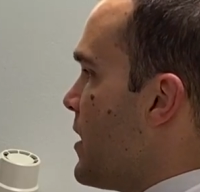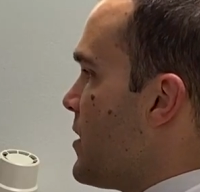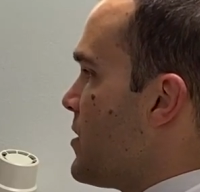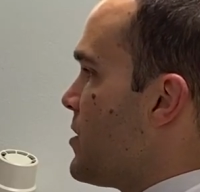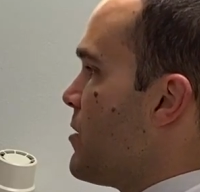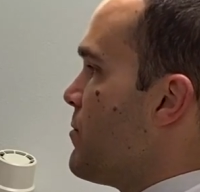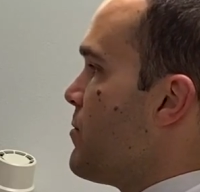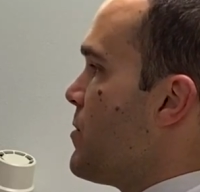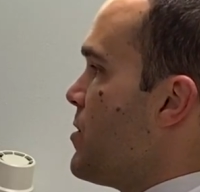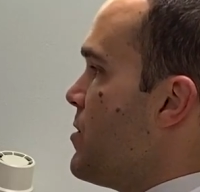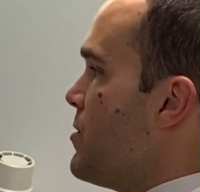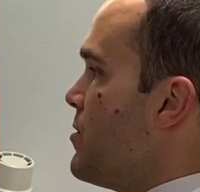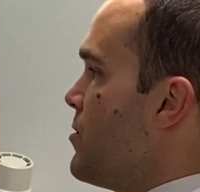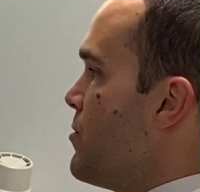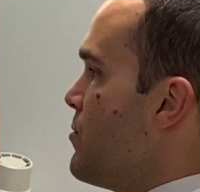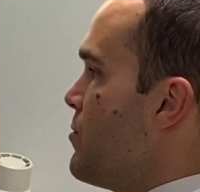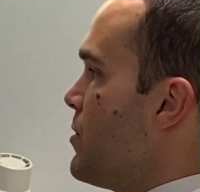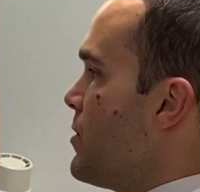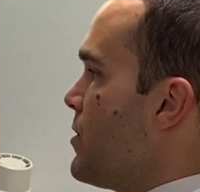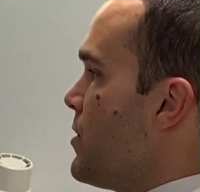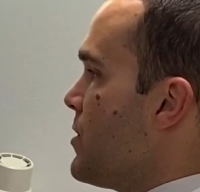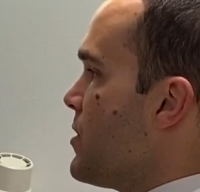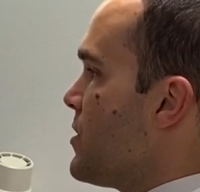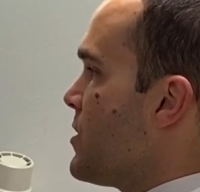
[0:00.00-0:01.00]
something to do
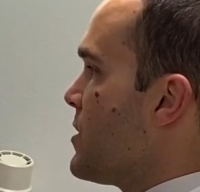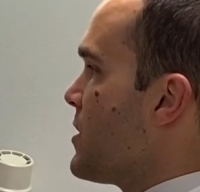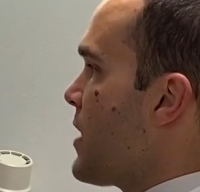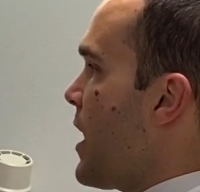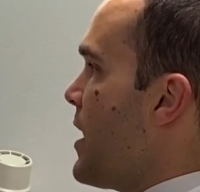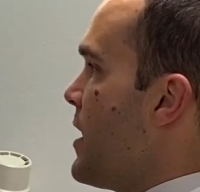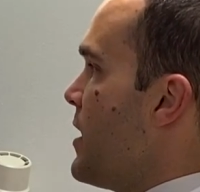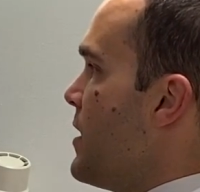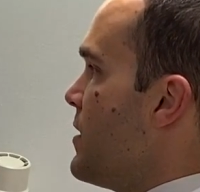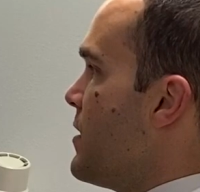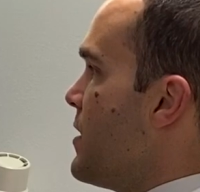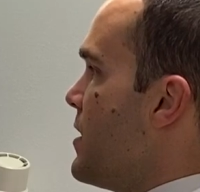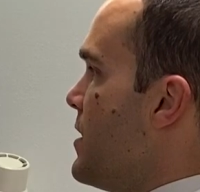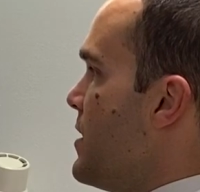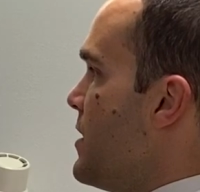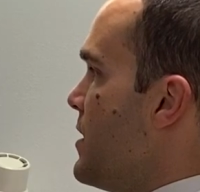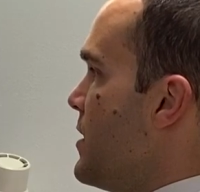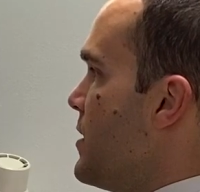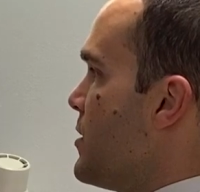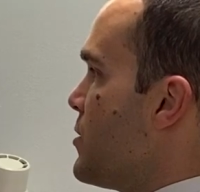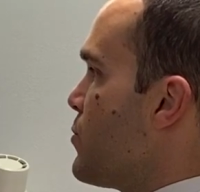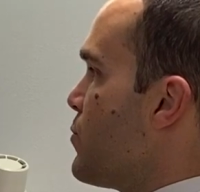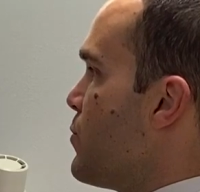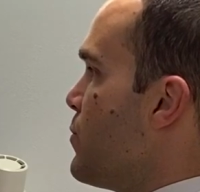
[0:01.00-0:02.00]
with the site than it
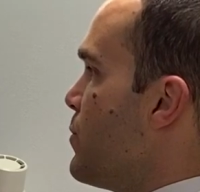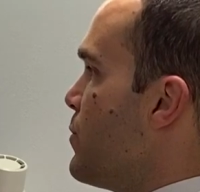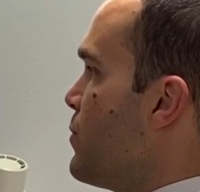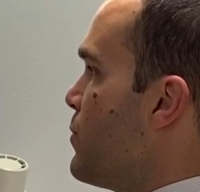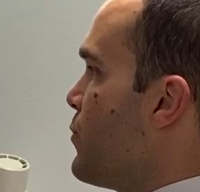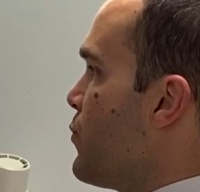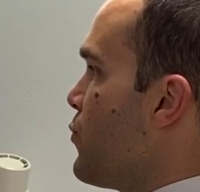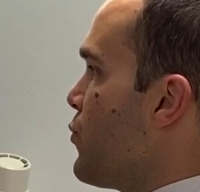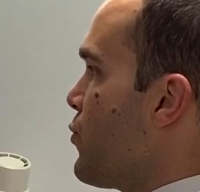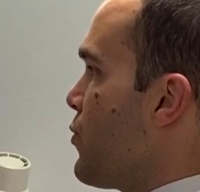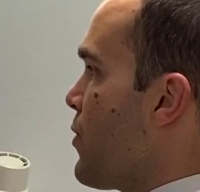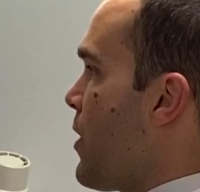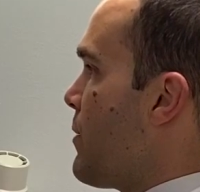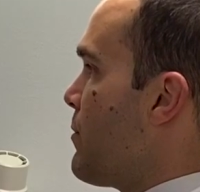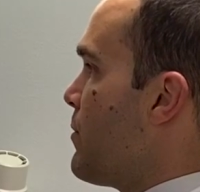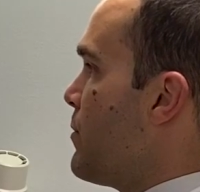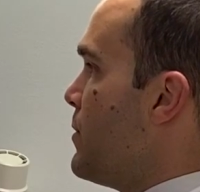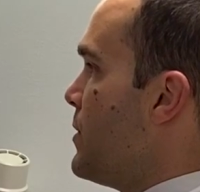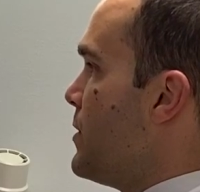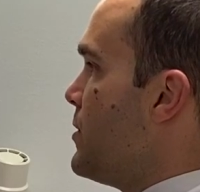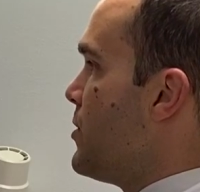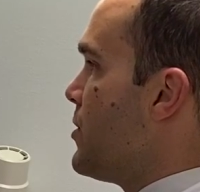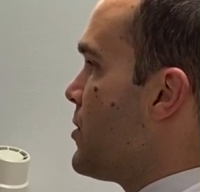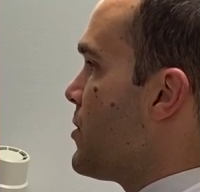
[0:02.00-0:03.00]
is
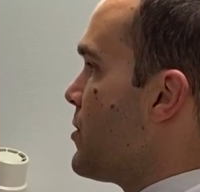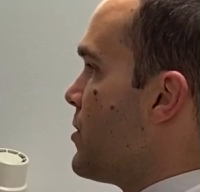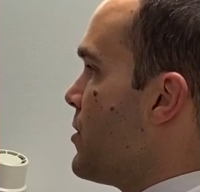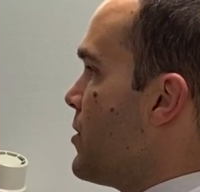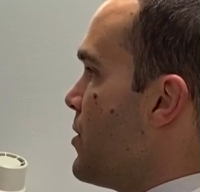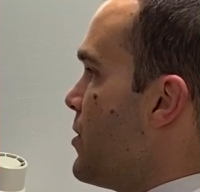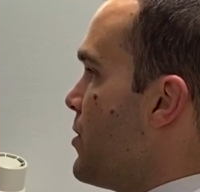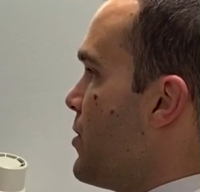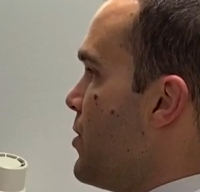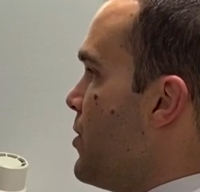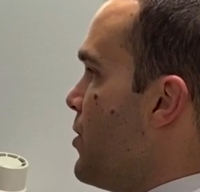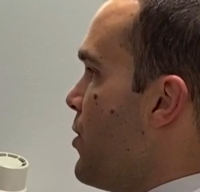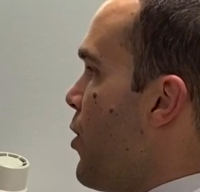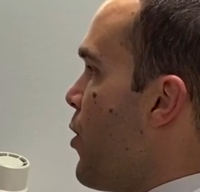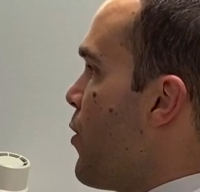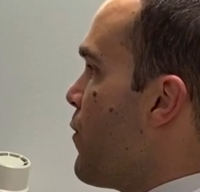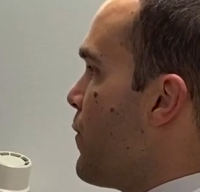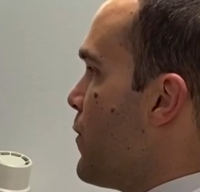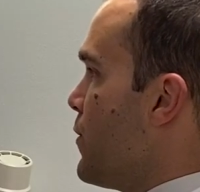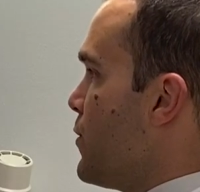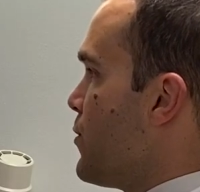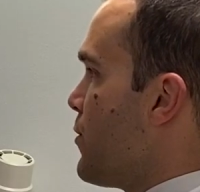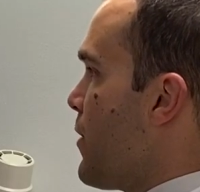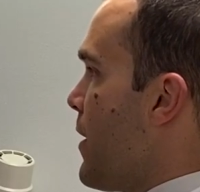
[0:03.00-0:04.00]
probably just the
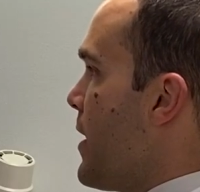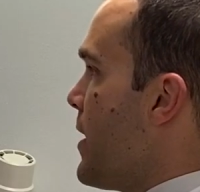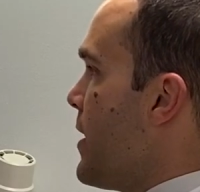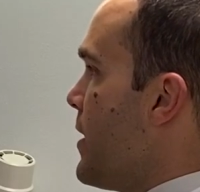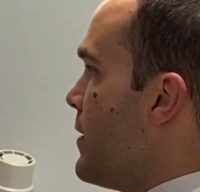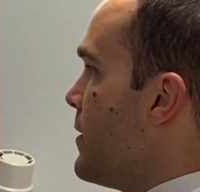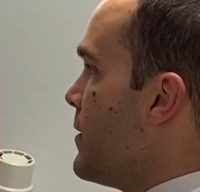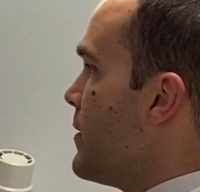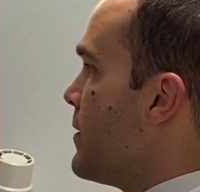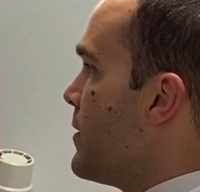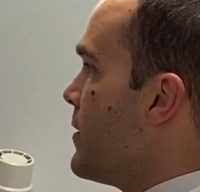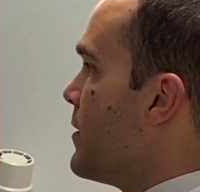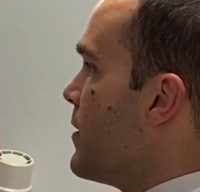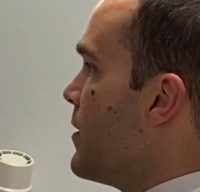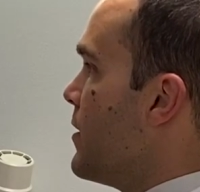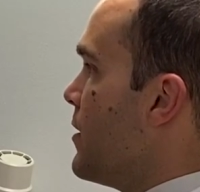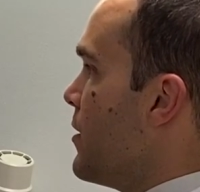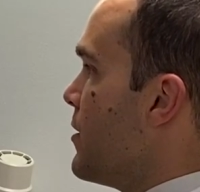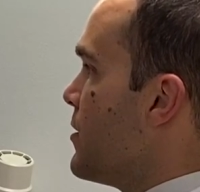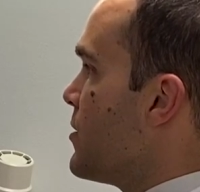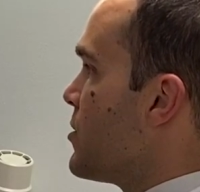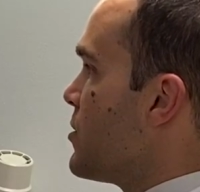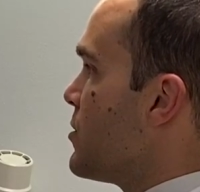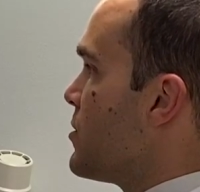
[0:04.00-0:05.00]
overtrain. You
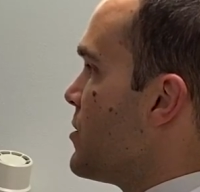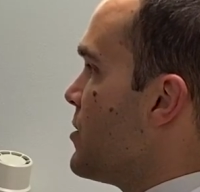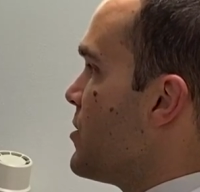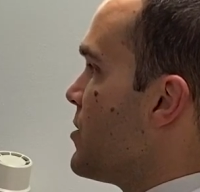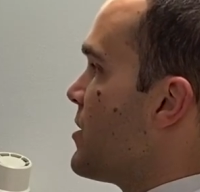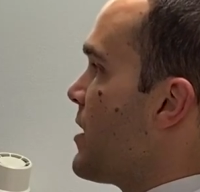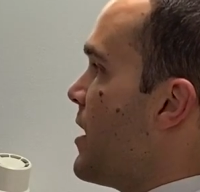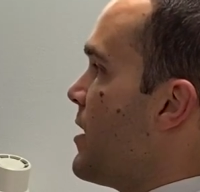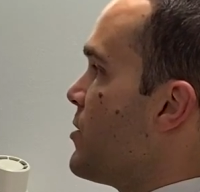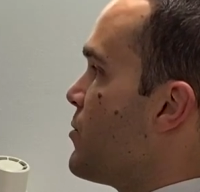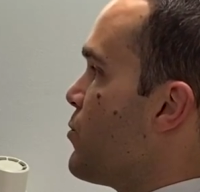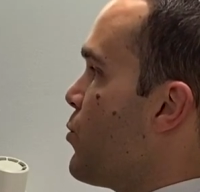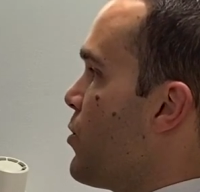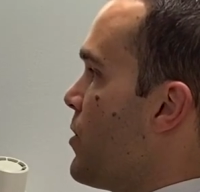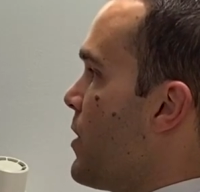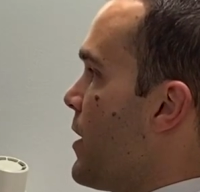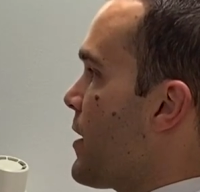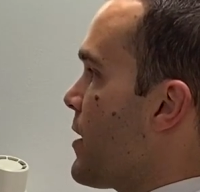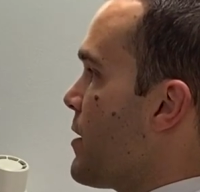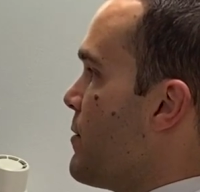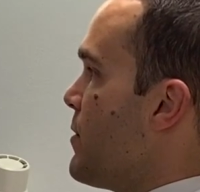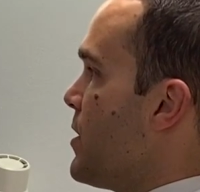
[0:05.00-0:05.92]
know, this sounds more like a